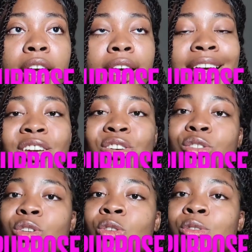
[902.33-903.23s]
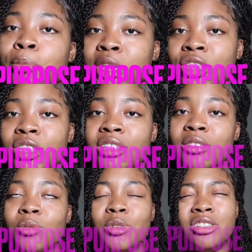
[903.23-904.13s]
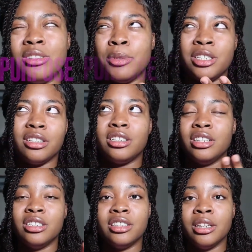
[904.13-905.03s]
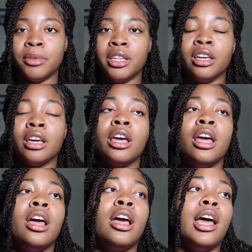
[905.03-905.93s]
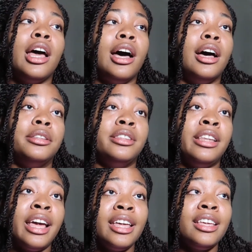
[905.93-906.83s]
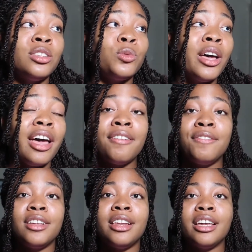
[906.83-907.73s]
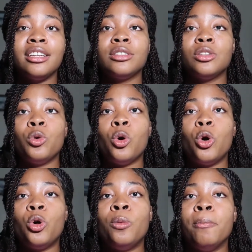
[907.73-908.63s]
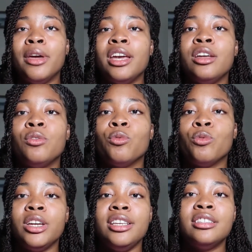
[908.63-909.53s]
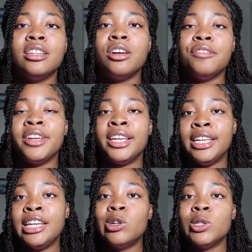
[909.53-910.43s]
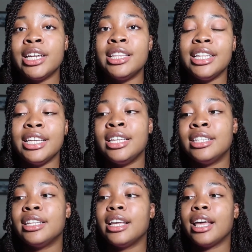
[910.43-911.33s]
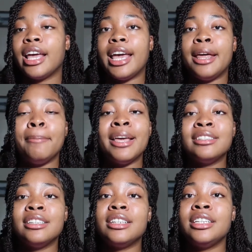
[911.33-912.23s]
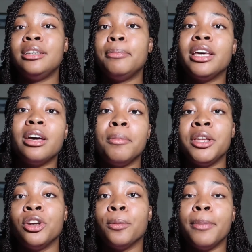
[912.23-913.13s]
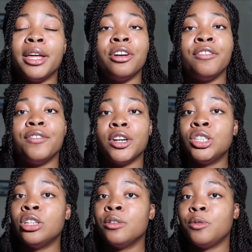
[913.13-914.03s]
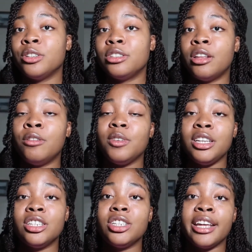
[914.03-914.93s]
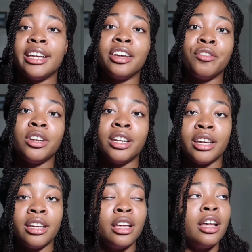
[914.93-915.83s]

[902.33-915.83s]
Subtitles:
and your soul's mission, which is basically the same thing. That is what I feel like the whole main reason of a ego death is, and basically becoming your better version of yourself each day and every day.